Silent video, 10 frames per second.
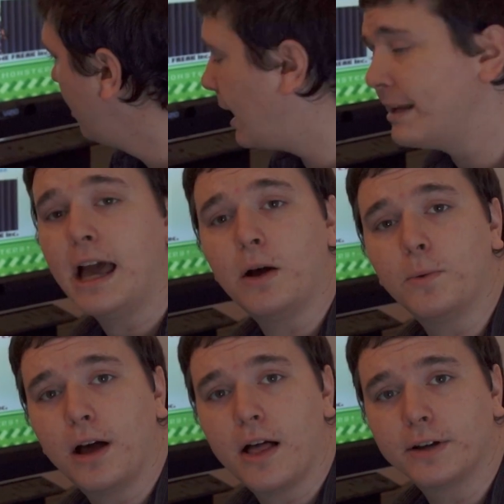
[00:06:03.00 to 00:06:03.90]
And yeah,
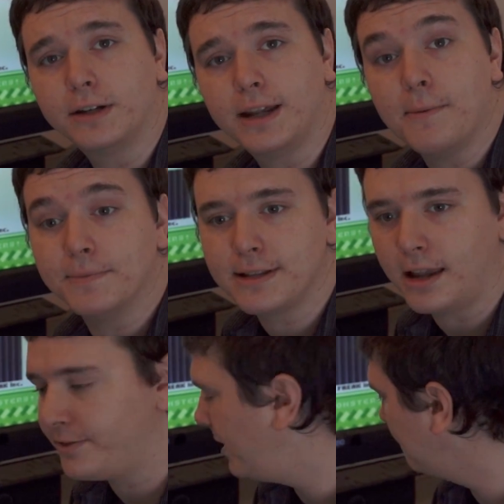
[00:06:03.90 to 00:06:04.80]
we all have a good time. It's a
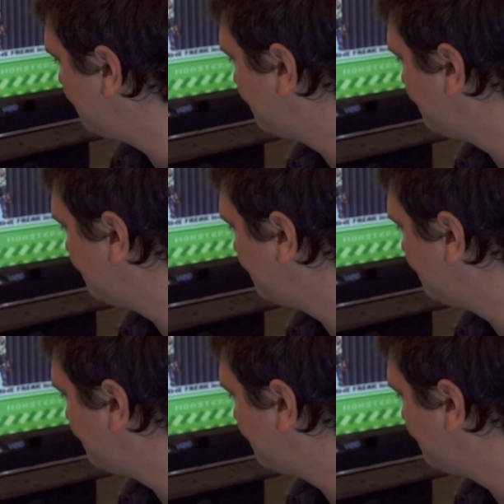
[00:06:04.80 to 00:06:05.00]
lot of fun.